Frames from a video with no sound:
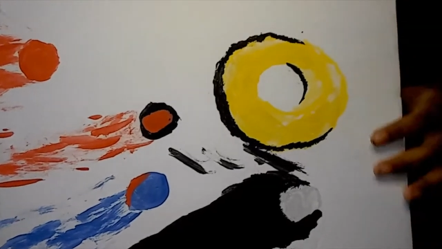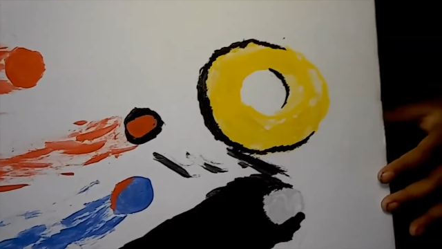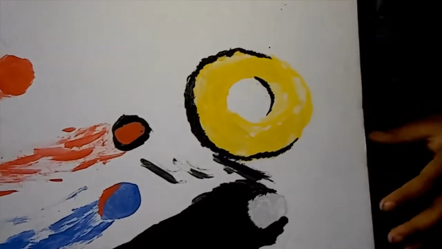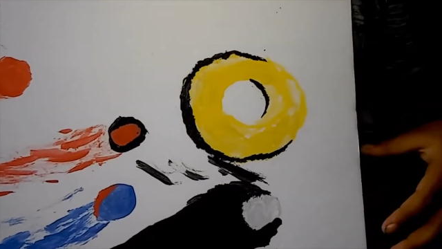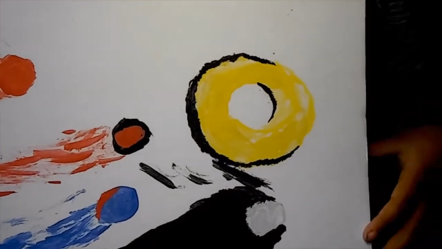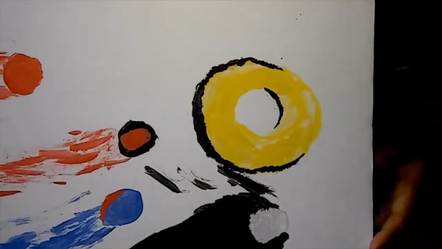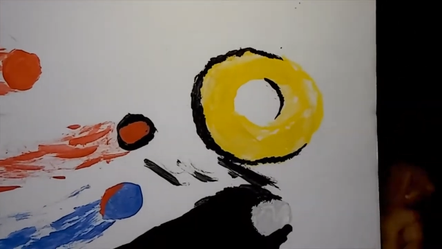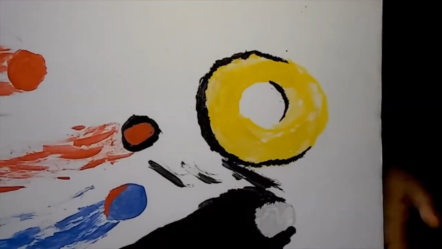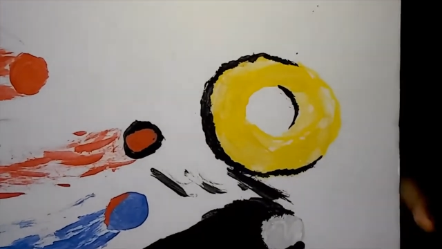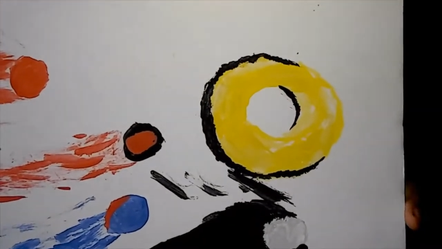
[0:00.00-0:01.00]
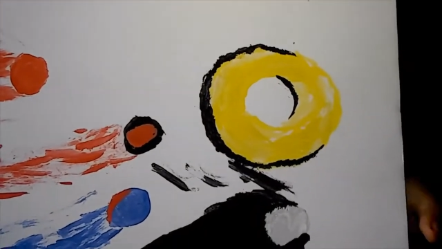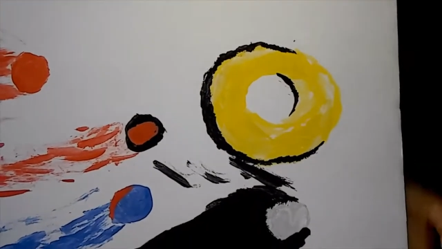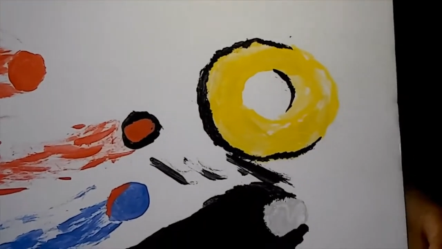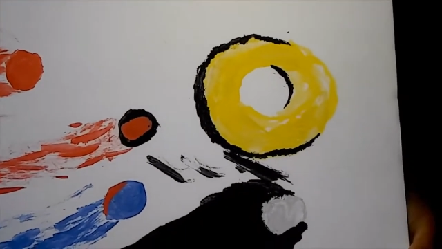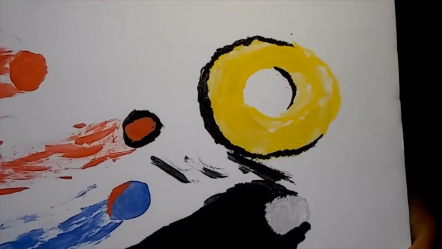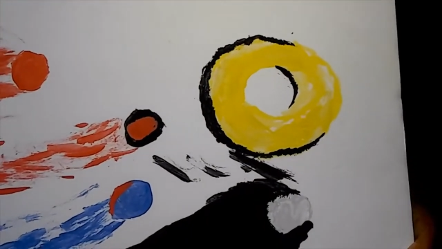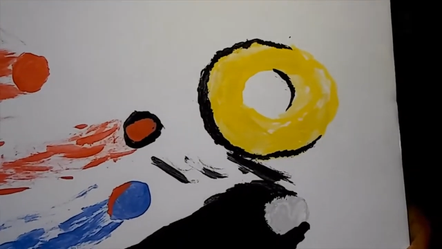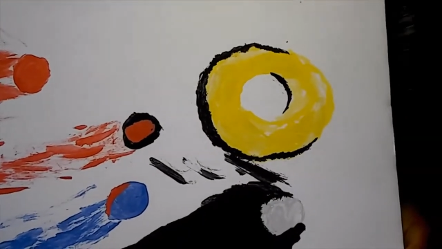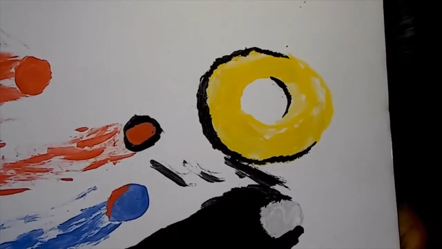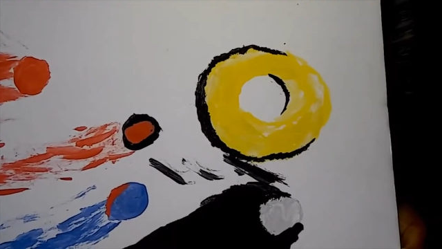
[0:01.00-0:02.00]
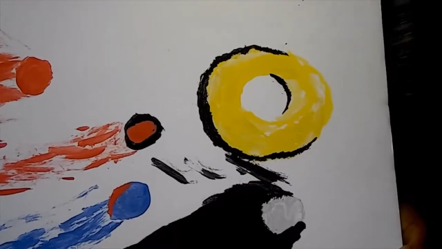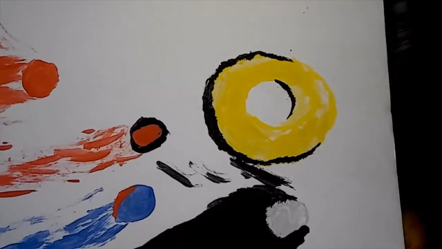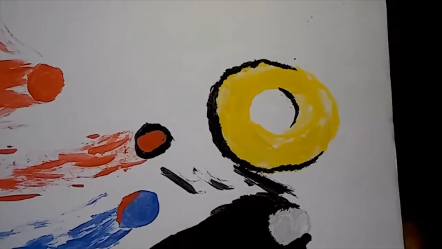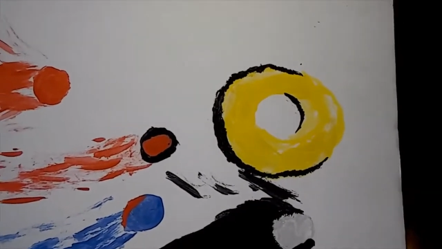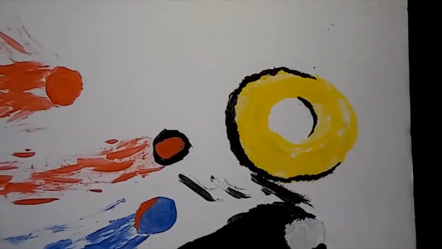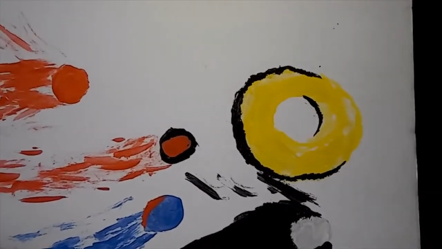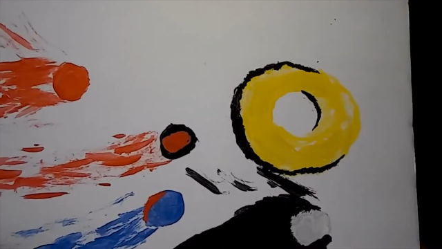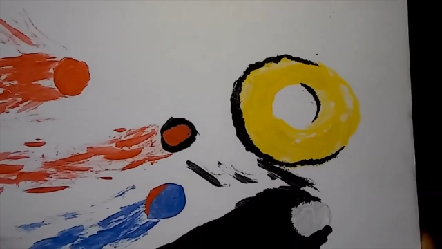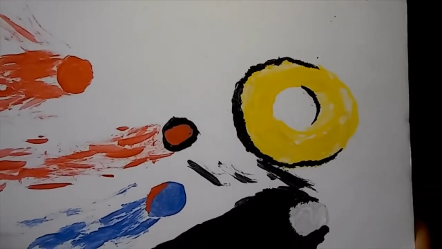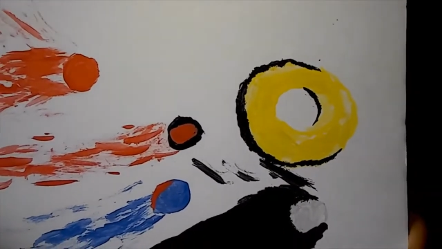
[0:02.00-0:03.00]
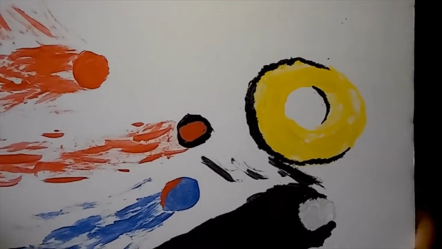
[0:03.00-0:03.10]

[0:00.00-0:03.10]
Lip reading: Nobody's mouth can be seen.